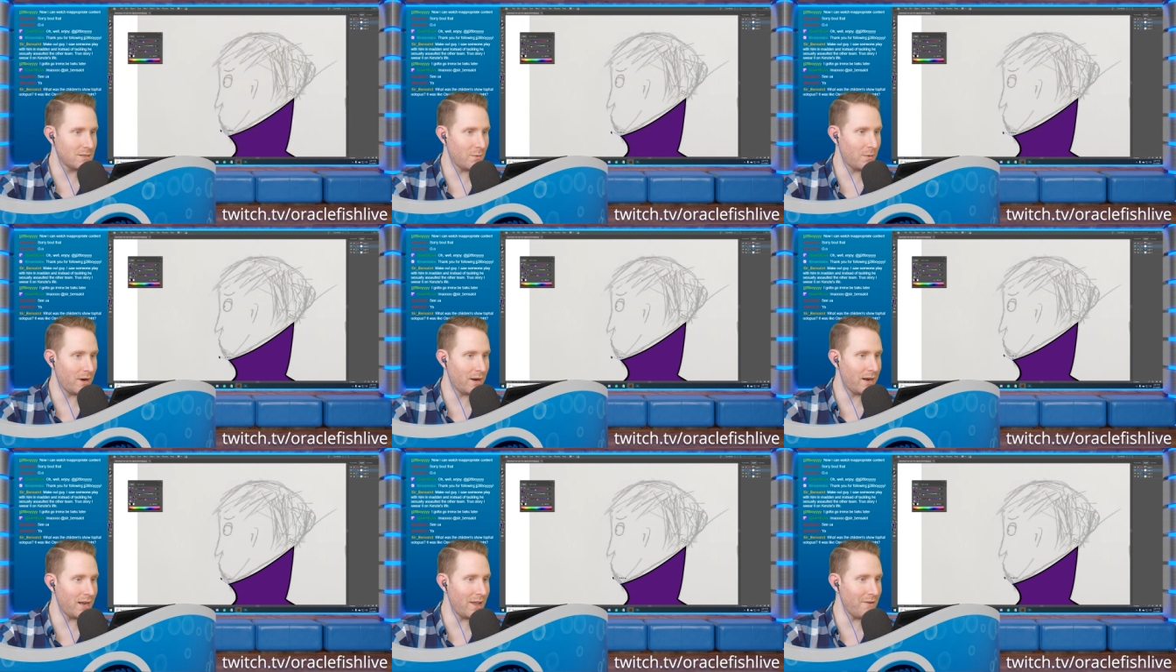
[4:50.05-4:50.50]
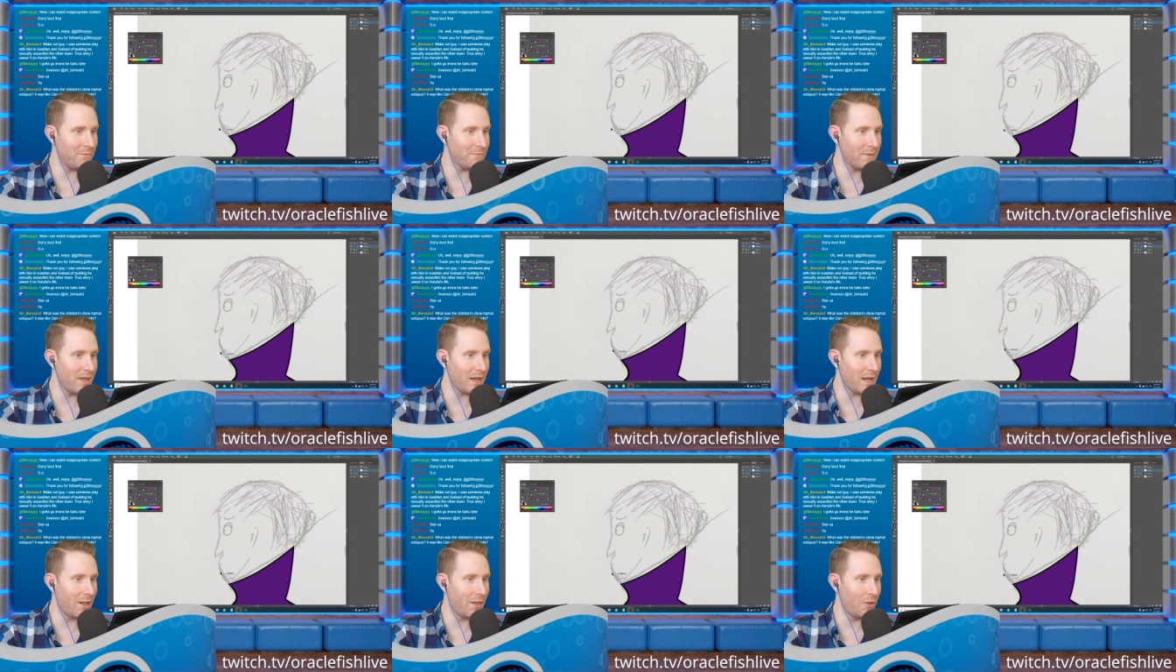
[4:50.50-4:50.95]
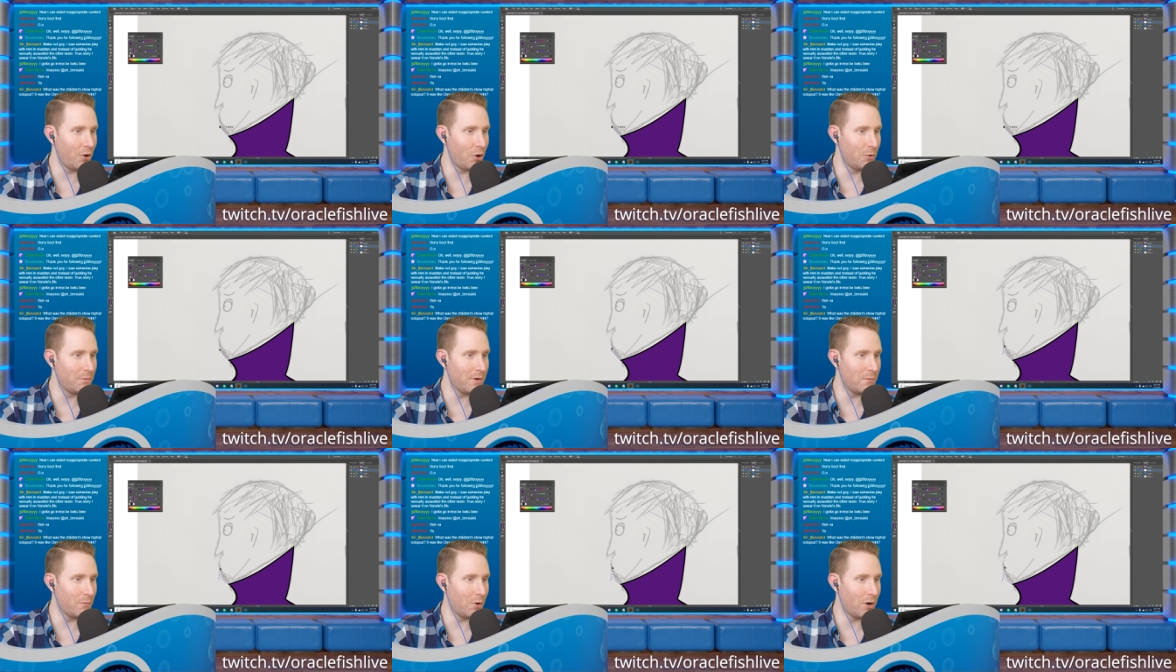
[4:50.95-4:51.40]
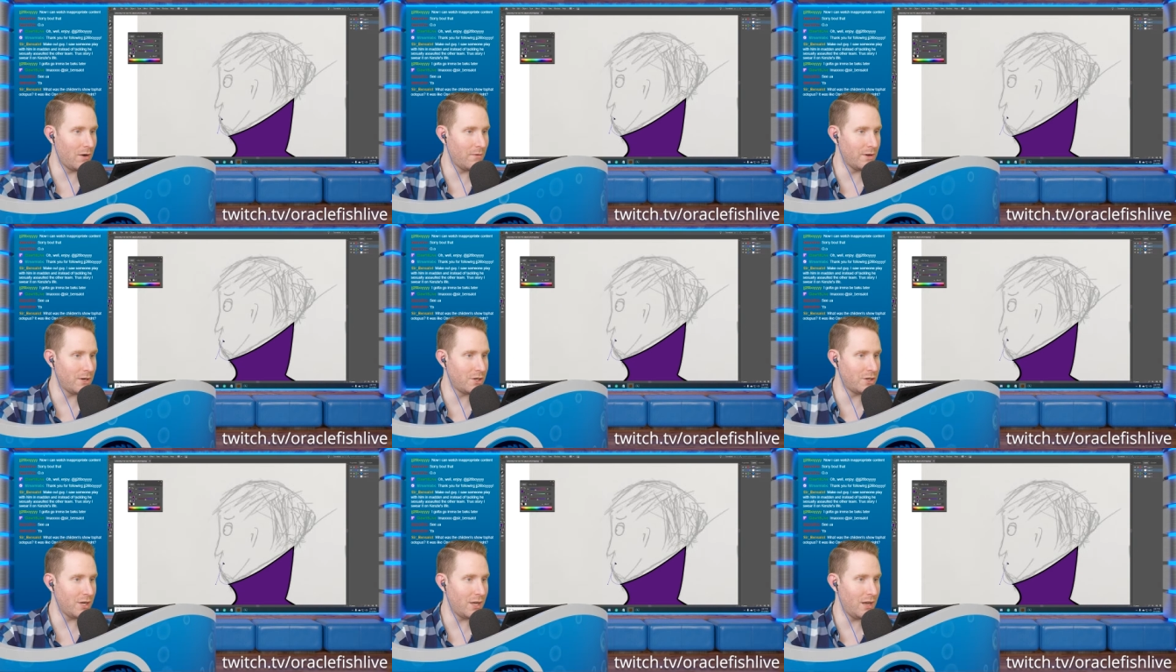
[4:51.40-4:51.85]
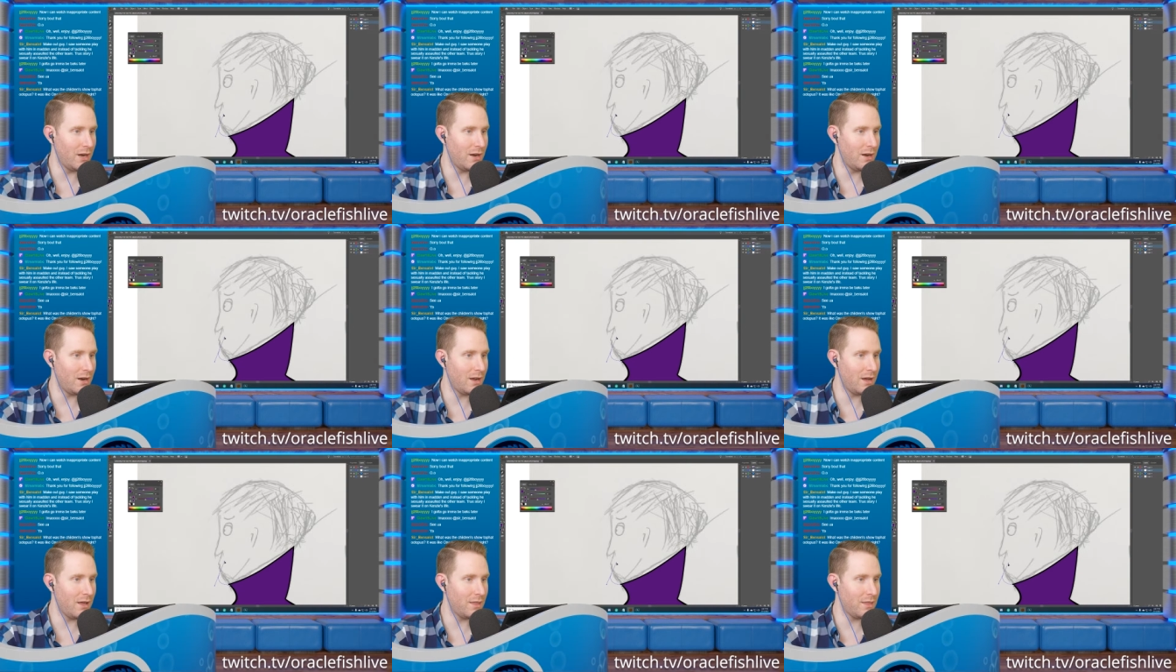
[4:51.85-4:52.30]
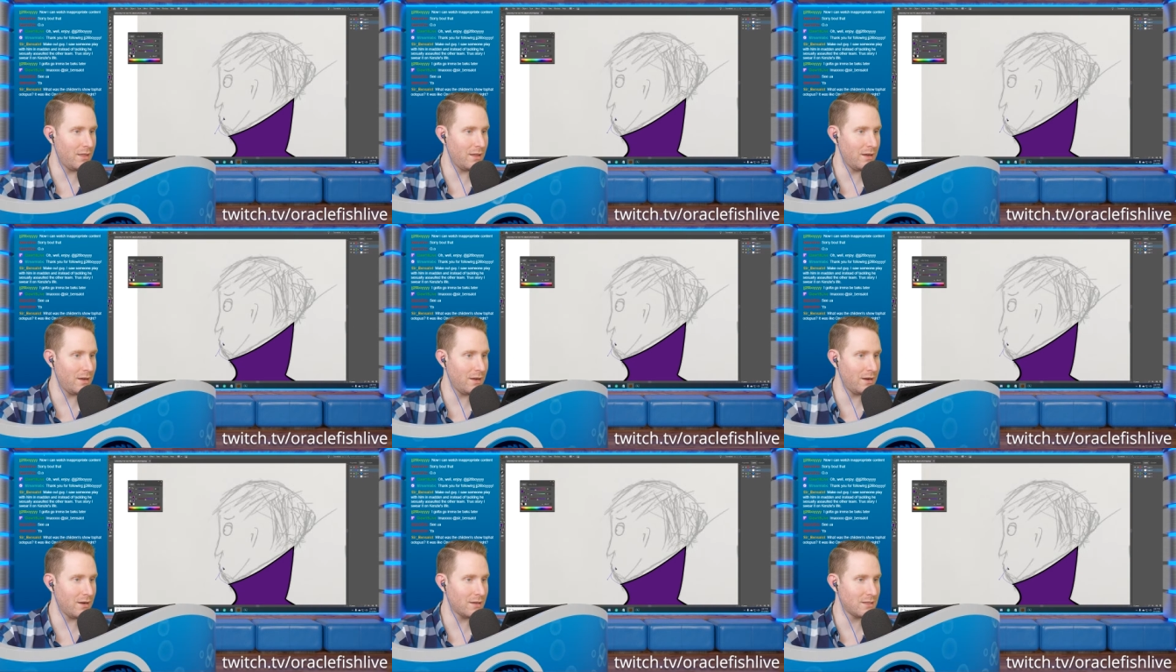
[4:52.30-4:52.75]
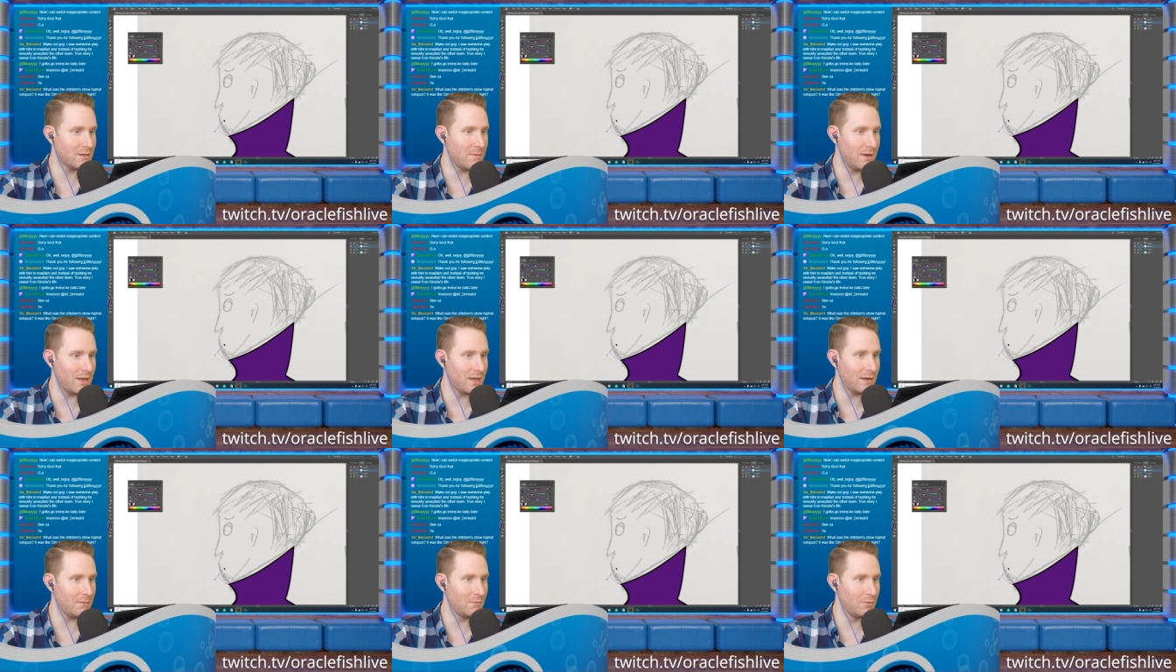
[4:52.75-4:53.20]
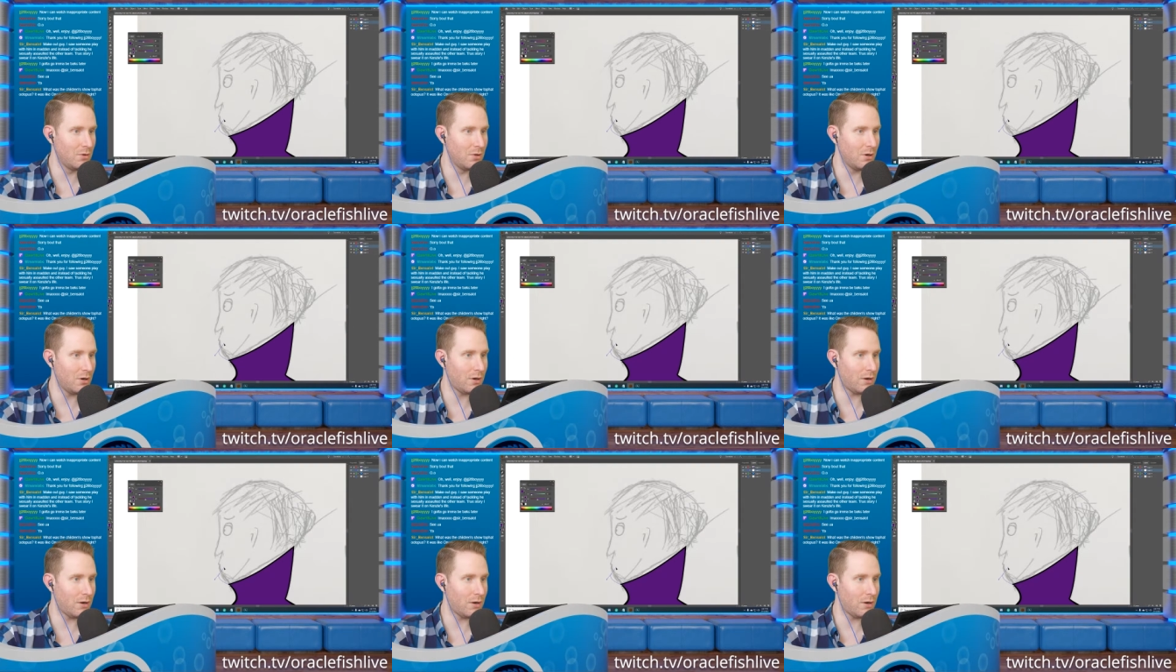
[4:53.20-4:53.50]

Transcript: gonna give him like a little bit more of a chin, I think, to make him look